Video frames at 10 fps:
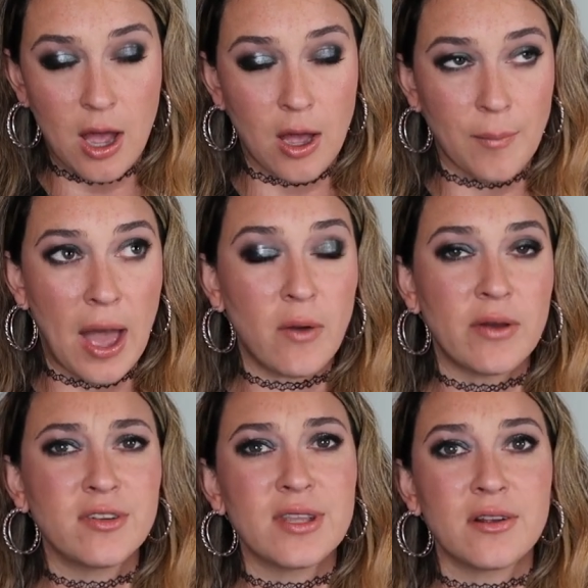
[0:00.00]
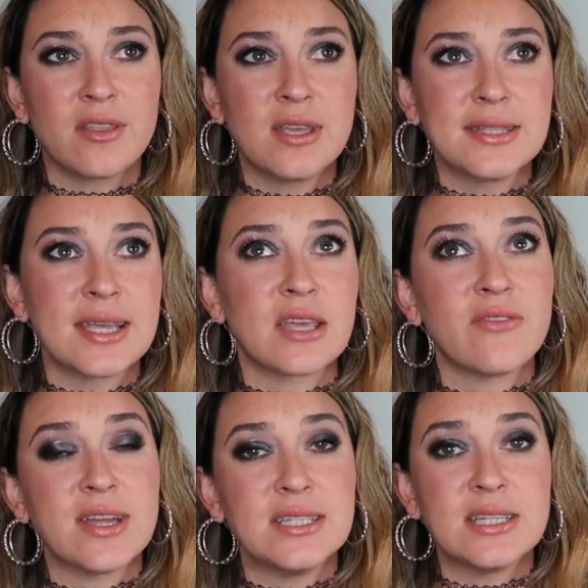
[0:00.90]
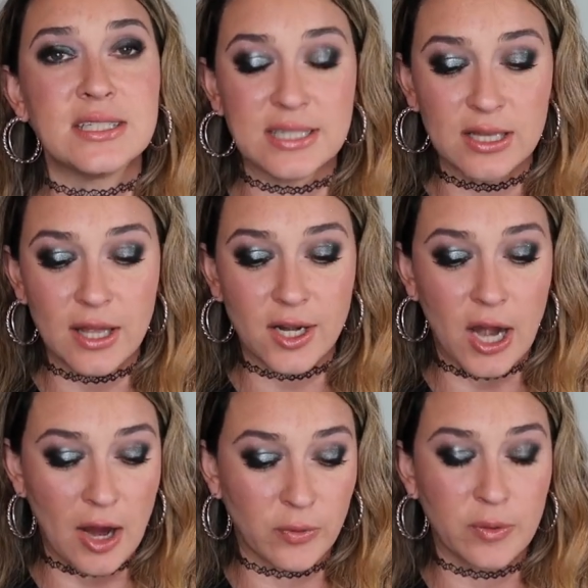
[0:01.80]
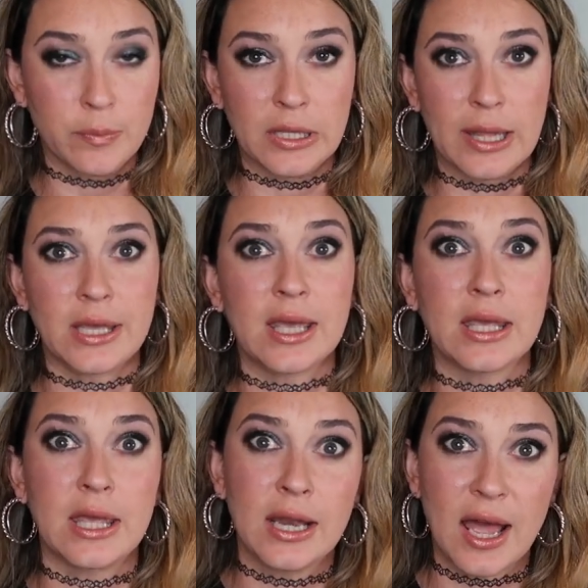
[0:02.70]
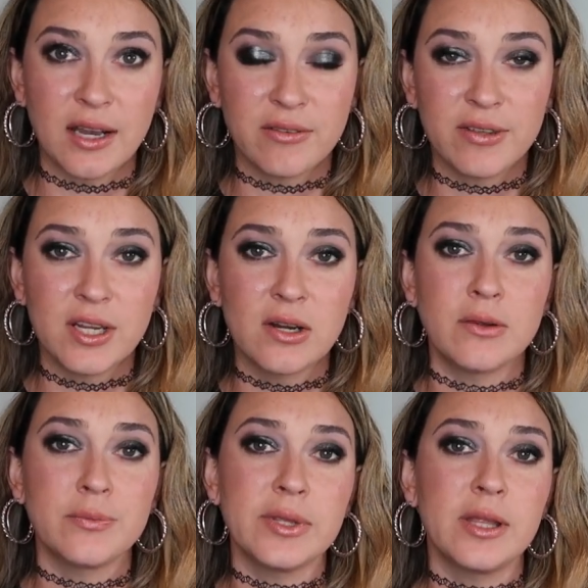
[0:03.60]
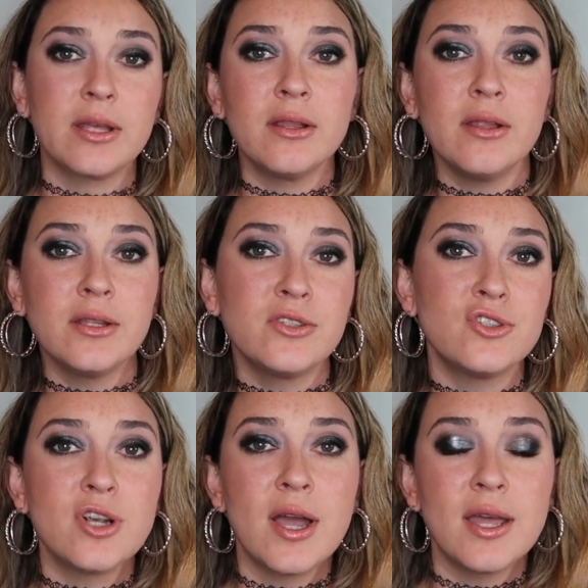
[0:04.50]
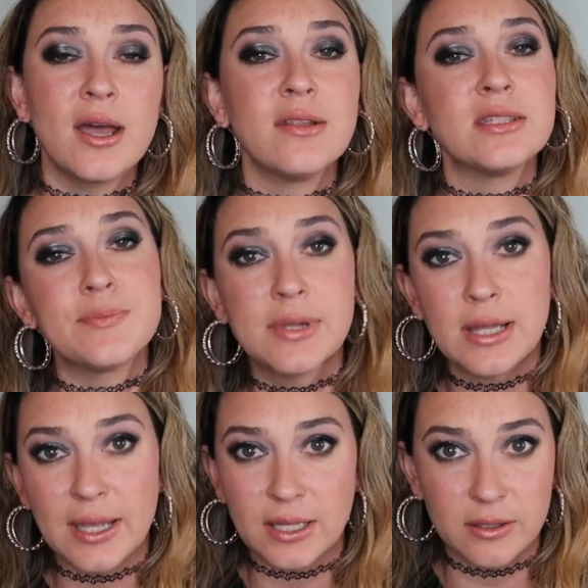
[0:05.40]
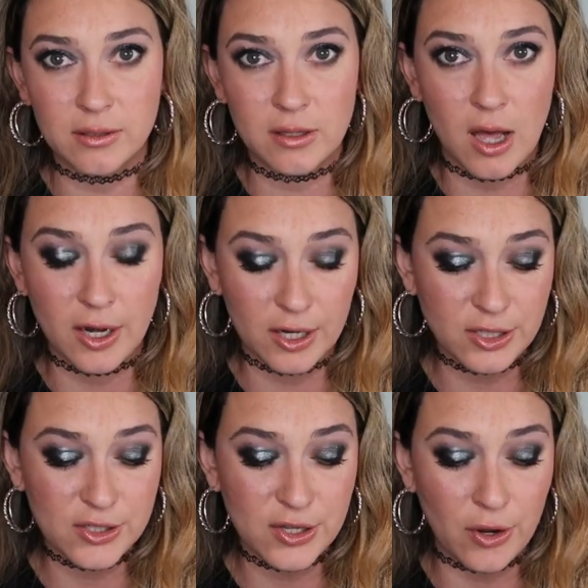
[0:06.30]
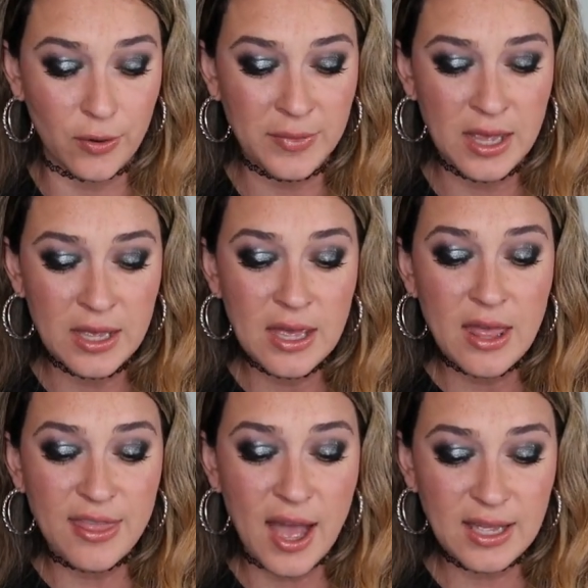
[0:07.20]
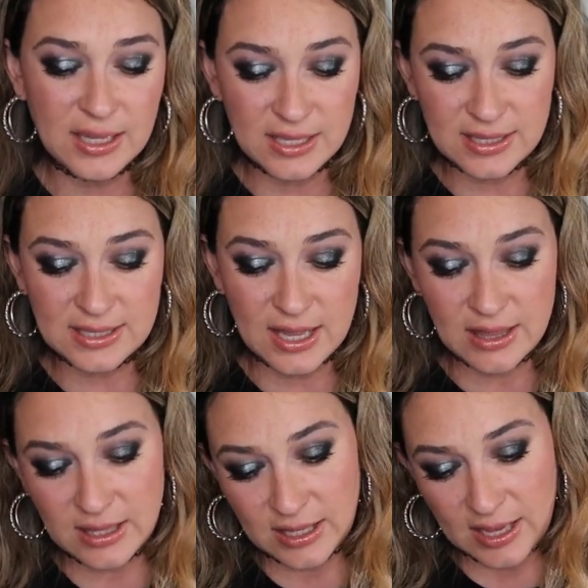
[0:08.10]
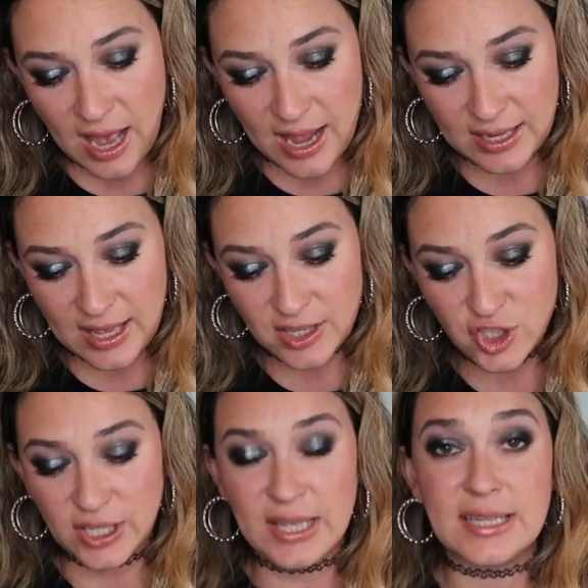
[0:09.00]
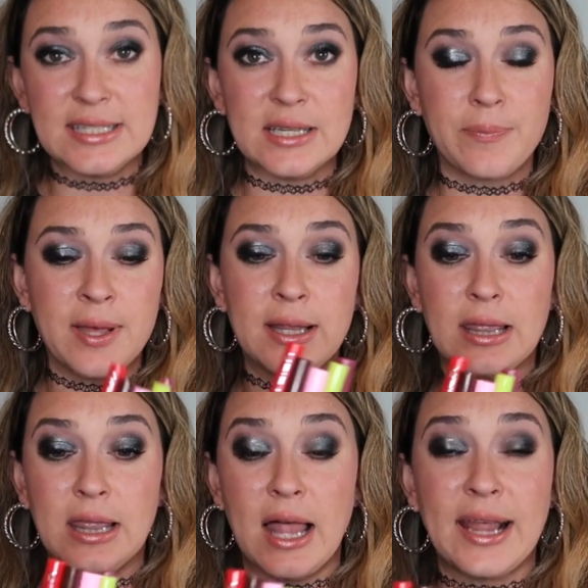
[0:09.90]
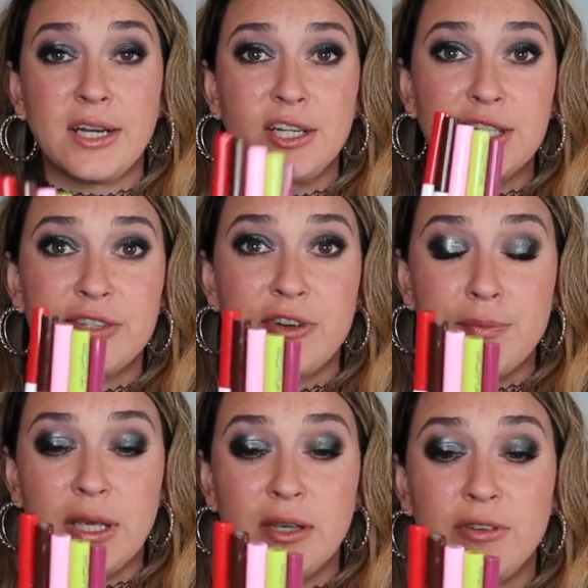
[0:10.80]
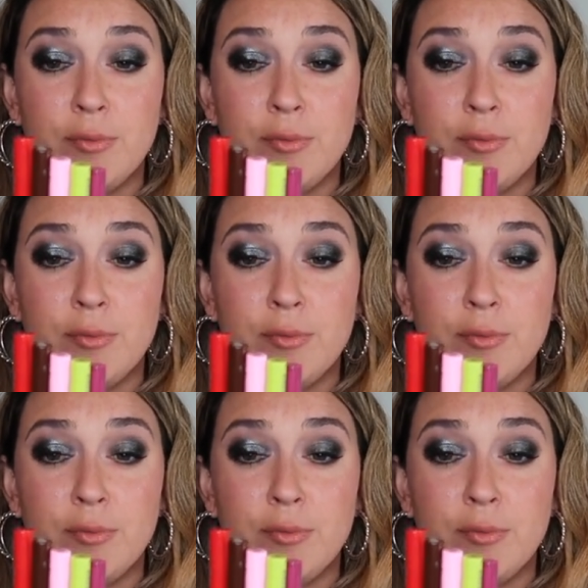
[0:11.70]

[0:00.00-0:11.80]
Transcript: Um, however, there are things like if I did a declutter, I wouldn't be like, get out of here. It would be like, let's try it out, let's play a little longer. So that is the eye catching dip liners for me